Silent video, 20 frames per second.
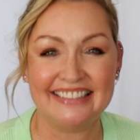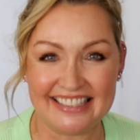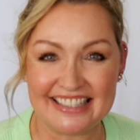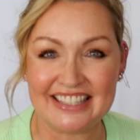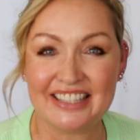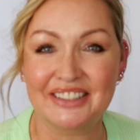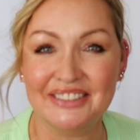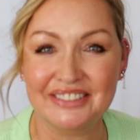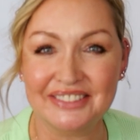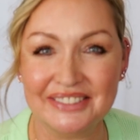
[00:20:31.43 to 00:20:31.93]
that's
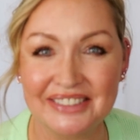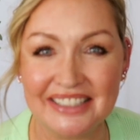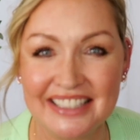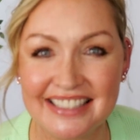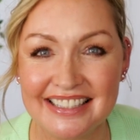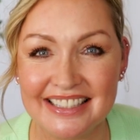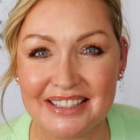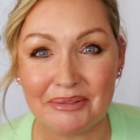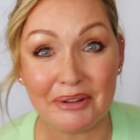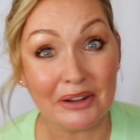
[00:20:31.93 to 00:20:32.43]
a good one,
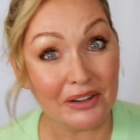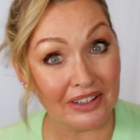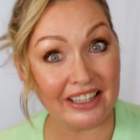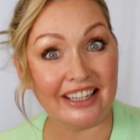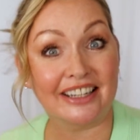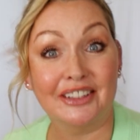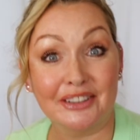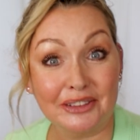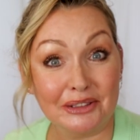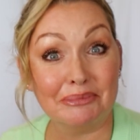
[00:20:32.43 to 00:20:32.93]
isn't it? We all
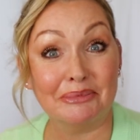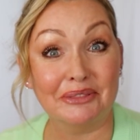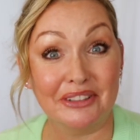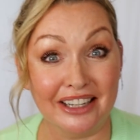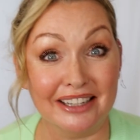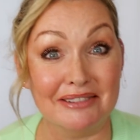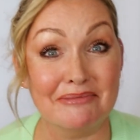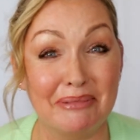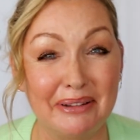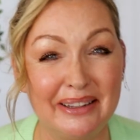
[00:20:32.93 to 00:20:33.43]
get caught up in the
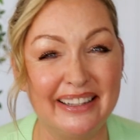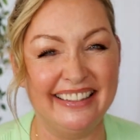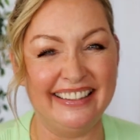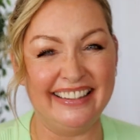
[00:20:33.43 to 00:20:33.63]
hype.